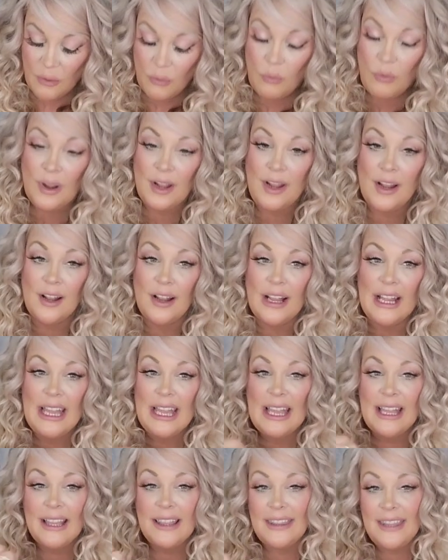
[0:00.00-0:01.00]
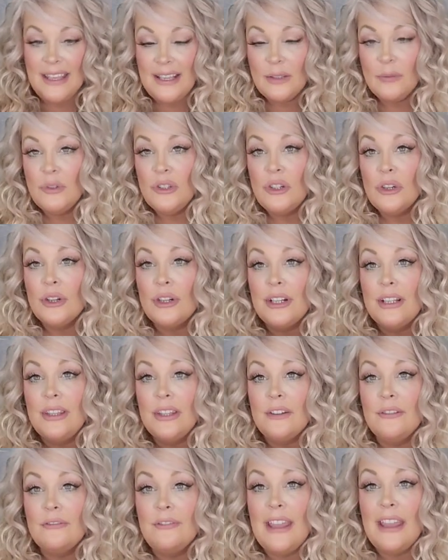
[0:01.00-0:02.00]
where things would turn in
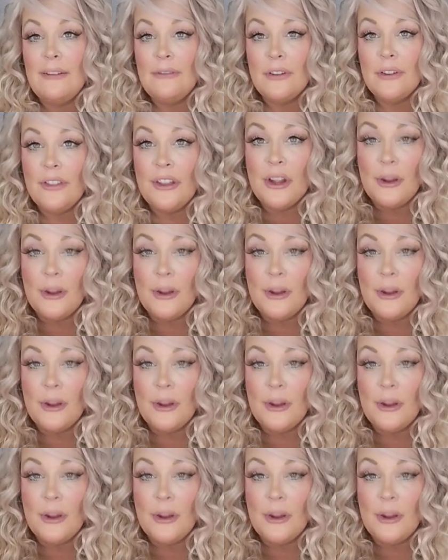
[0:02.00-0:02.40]
their favor.